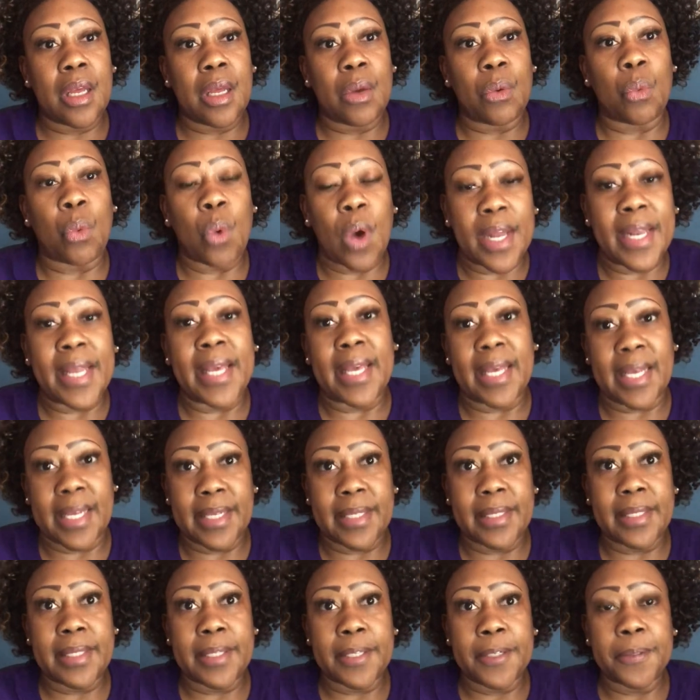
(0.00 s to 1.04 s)
what
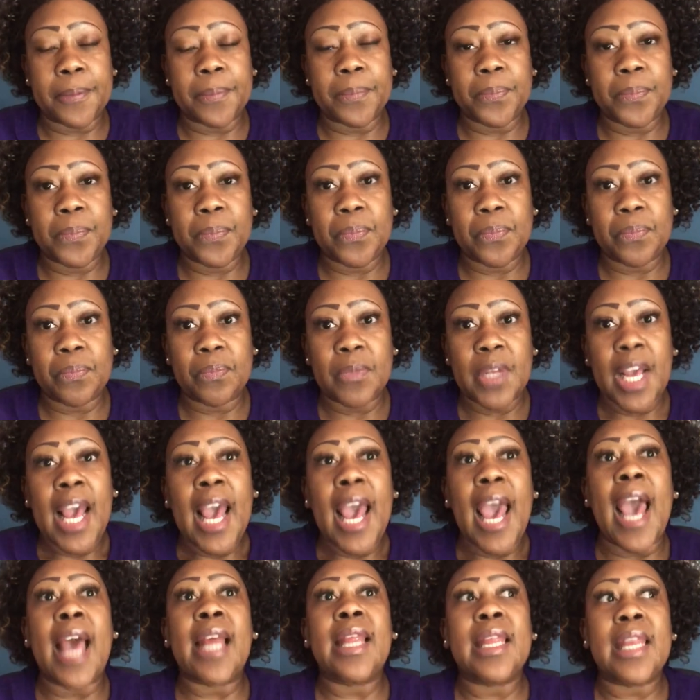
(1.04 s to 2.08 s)
is.
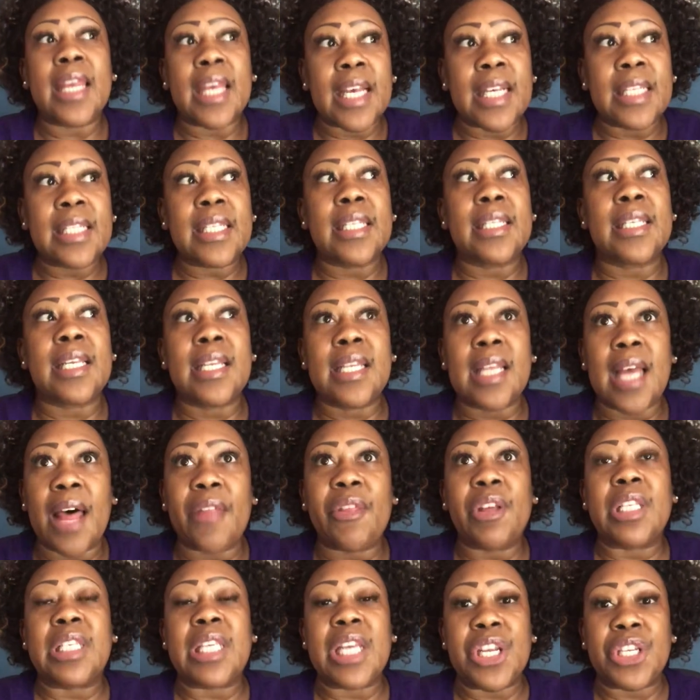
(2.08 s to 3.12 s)
And this is
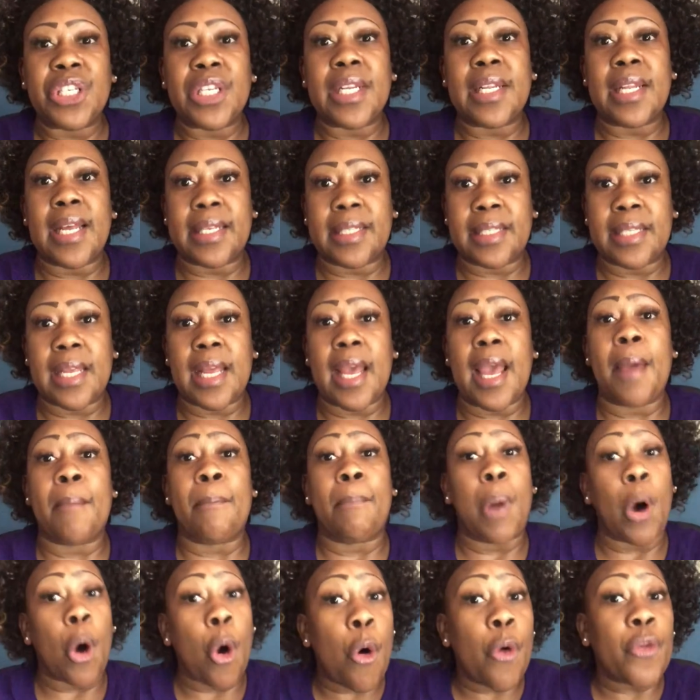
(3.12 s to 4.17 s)
another teaching lesson in
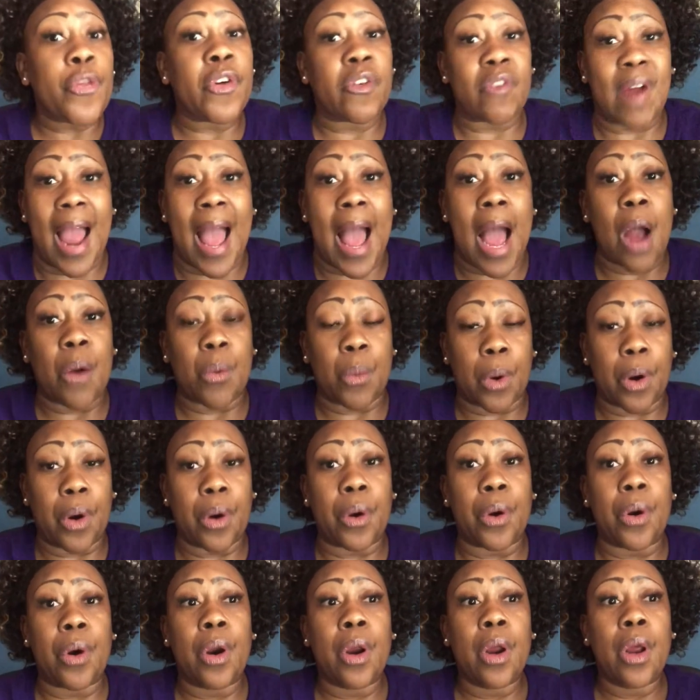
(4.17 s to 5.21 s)
both of
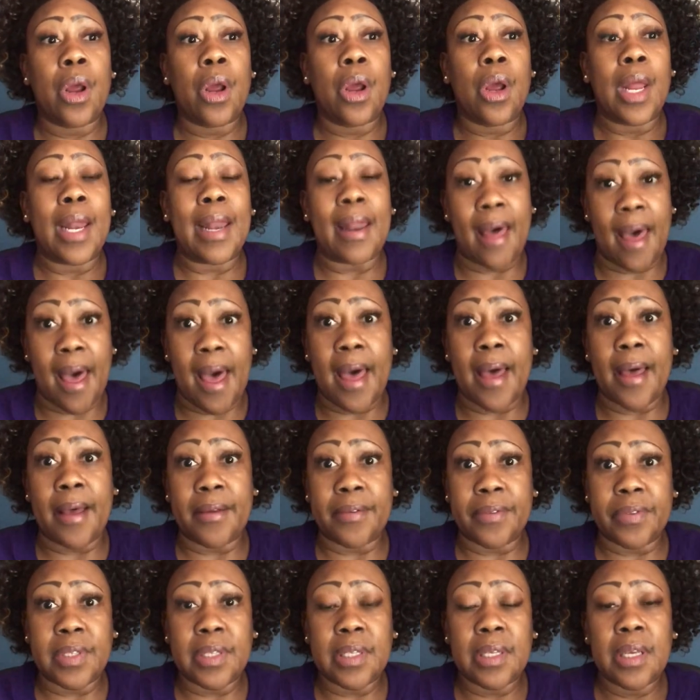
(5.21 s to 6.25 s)
our
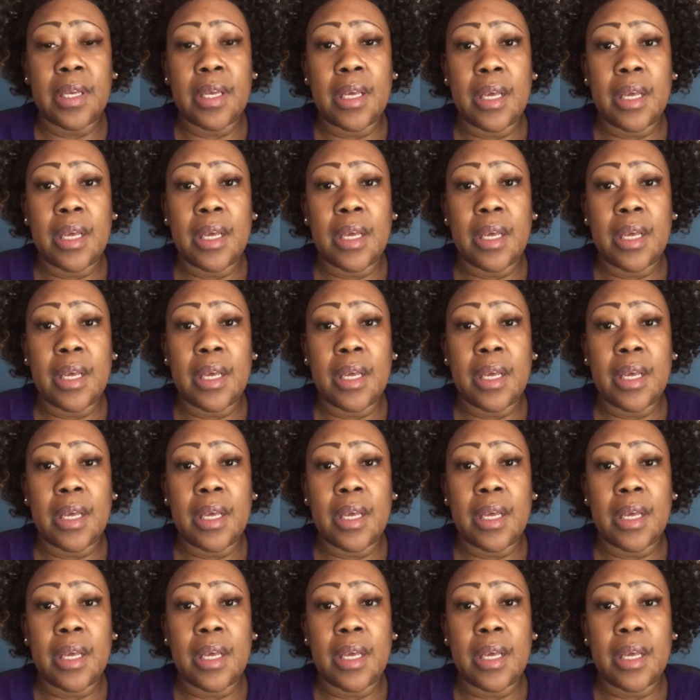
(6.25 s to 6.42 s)
lives